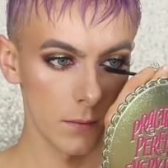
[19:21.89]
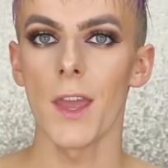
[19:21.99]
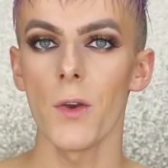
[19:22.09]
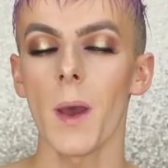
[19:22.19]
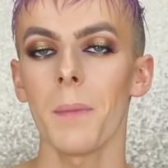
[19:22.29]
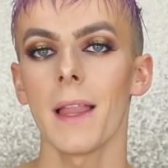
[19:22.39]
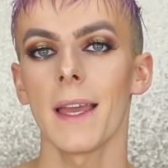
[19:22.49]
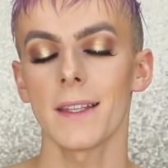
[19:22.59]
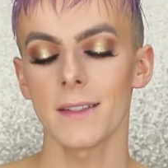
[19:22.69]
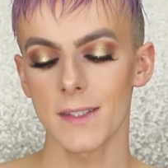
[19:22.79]
Now
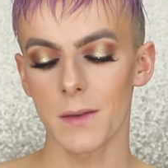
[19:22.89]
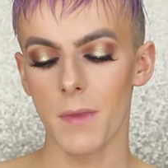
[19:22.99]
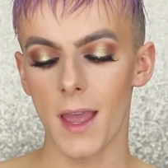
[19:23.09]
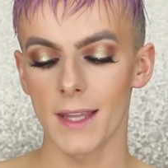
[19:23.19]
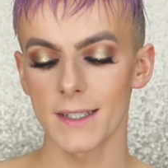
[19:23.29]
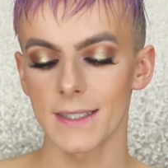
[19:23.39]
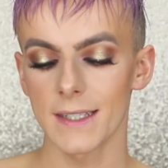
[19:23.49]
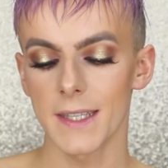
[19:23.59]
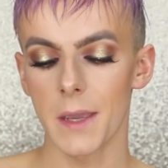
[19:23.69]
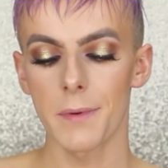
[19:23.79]
applying some
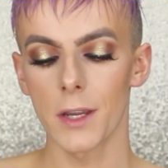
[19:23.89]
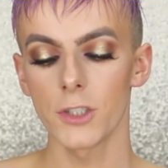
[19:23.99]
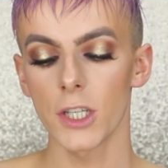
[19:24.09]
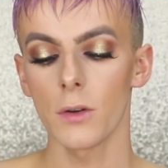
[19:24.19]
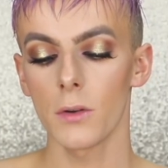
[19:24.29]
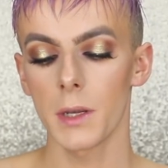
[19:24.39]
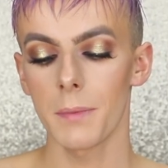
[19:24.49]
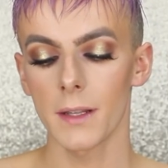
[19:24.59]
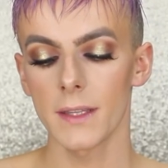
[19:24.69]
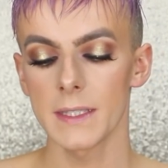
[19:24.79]
Anastasia Brow Gel, I'm going to
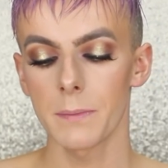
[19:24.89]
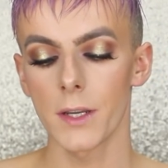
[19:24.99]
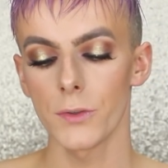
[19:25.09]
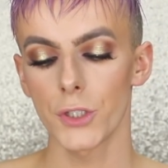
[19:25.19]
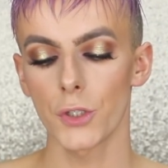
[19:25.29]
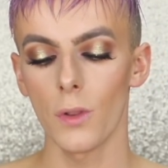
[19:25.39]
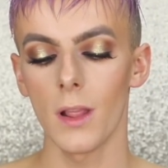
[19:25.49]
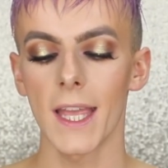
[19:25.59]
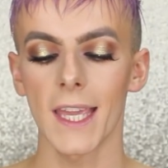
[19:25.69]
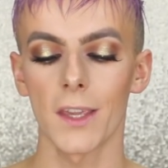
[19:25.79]
bring these brows to
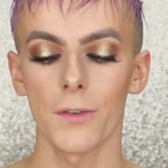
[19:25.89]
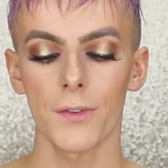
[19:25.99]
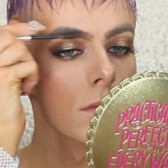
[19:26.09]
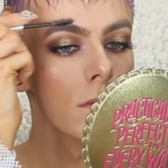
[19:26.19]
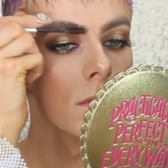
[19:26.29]
life.